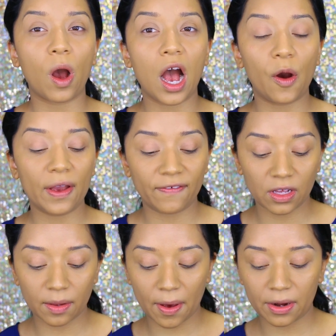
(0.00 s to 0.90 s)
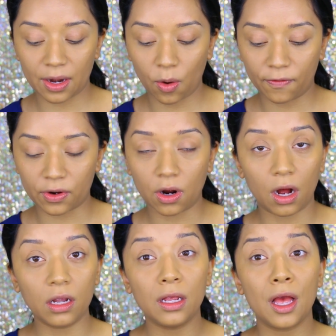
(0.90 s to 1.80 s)
how I feel about it
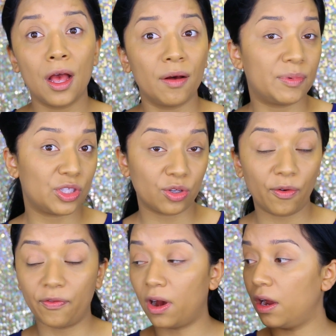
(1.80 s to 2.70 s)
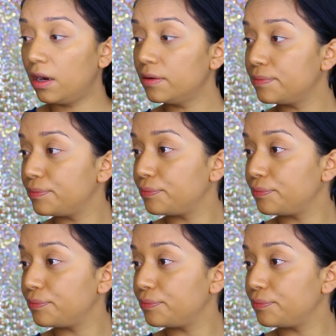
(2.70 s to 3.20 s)
overall. But so far,